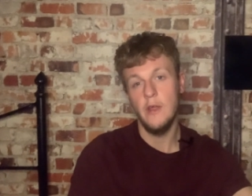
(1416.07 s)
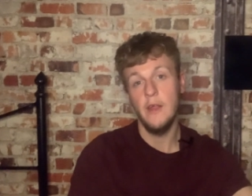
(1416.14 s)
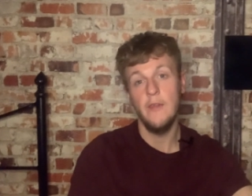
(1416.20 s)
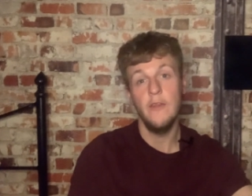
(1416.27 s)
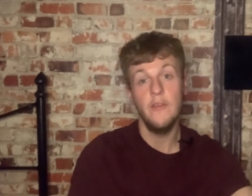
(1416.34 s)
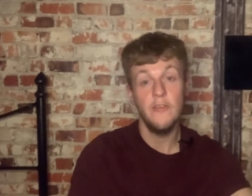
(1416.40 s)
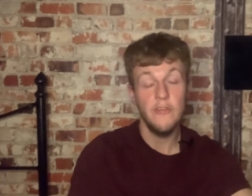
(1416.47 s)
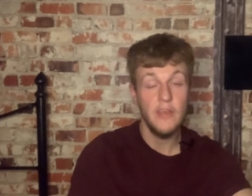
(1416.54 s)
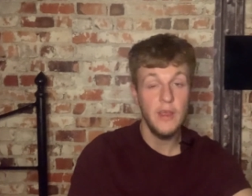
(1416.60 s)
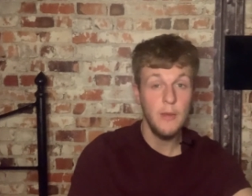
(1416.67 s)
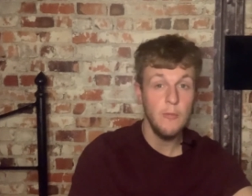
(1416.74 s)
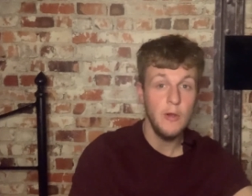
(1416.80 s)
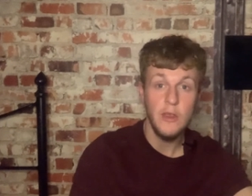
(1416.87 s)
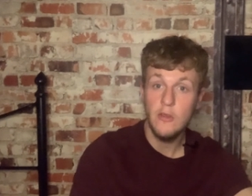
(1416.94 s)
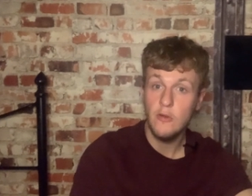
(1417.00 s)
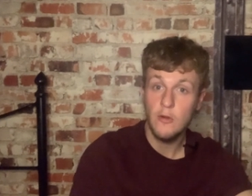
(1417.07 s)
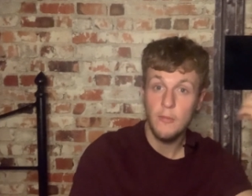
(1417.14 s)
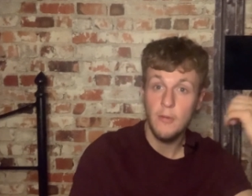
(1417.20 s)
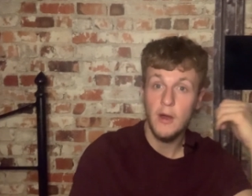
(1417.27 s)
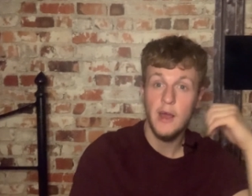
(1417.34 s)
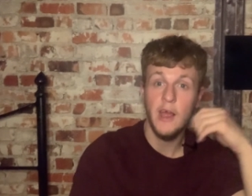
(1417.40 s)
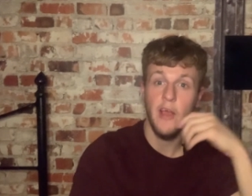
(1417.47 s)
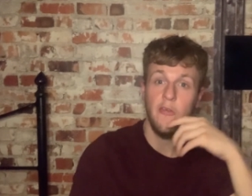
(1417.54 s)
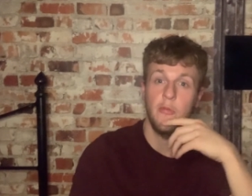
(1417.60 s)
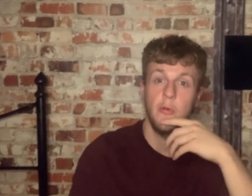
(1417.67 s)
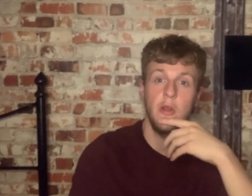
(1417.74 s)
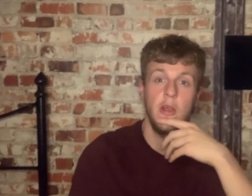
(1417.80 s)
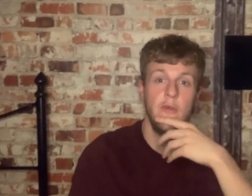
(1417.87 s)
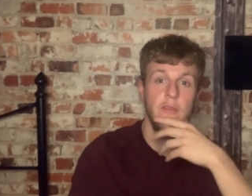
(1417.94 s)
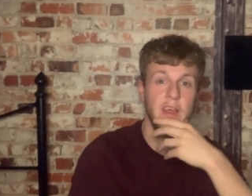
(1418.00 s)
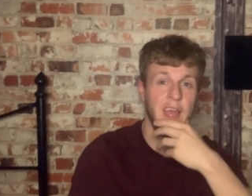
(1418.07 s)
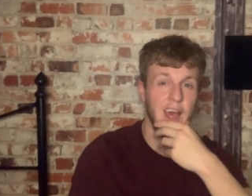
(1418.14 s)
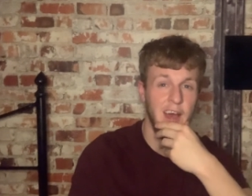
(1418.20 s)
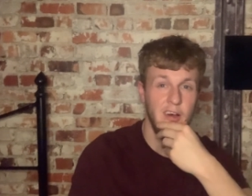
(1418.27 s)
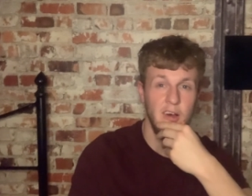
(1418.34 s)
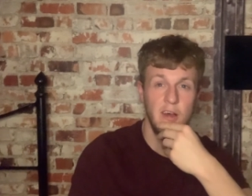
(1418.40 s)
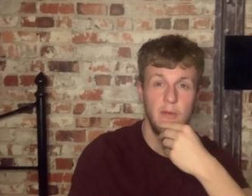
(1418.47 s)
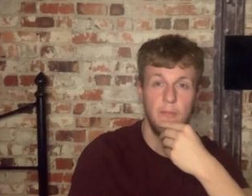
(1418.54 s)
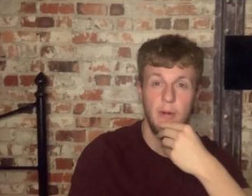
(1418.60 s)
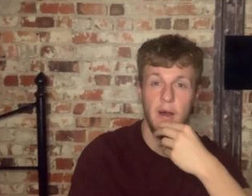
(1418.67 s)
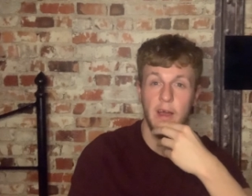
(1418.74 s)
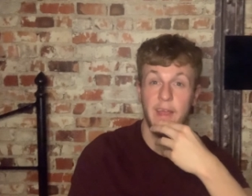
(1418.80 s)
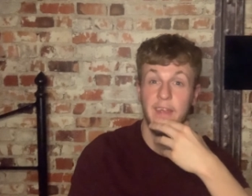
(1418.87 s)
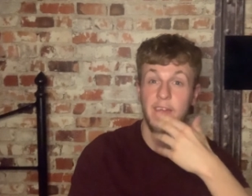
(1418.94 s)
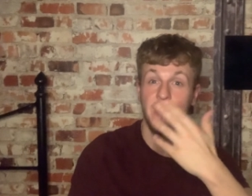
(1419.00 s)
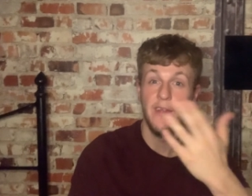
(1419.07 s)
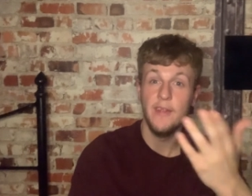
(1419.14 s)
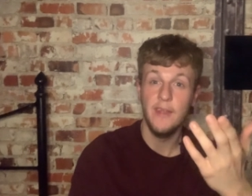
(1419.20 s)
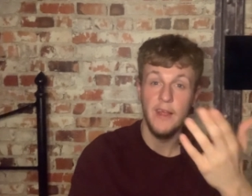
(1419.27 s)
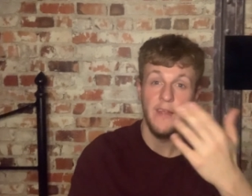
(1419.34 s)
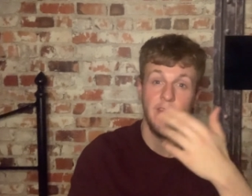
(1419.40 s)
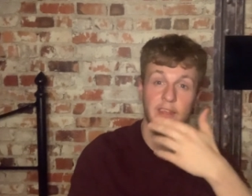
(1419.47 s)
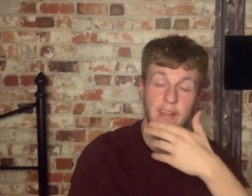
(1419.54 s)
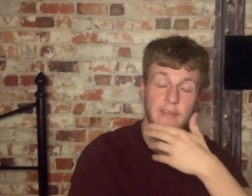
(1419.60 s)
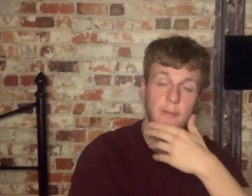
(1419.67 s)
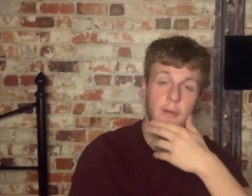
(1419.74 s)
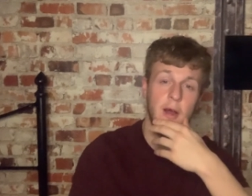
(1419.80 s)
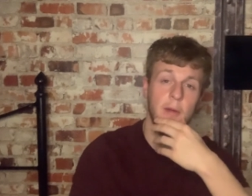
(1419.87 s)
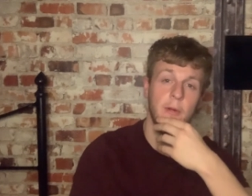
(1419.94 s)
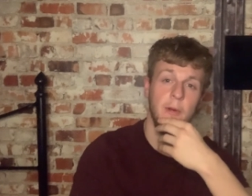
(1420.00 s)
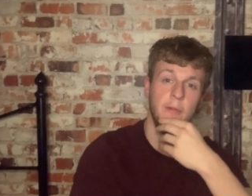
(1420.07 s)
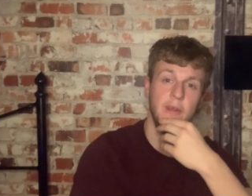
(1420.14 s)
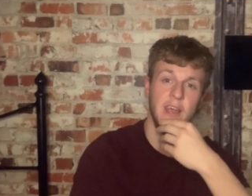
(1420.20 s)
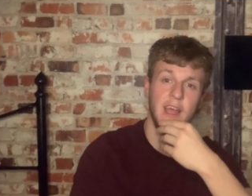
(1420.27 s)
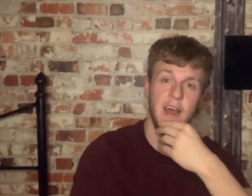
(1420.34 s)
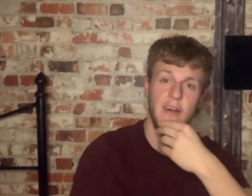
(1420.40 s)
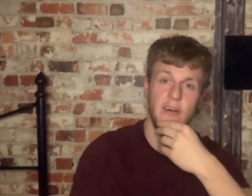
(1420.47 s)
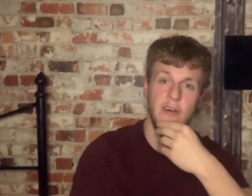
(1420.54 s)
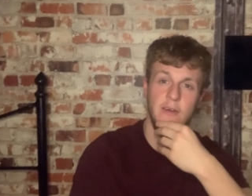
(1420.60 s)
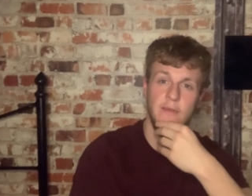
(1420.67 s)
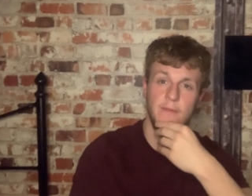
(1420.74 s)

And in the same way you can buy aspirin over the counter, buy ezetimibe over the counter.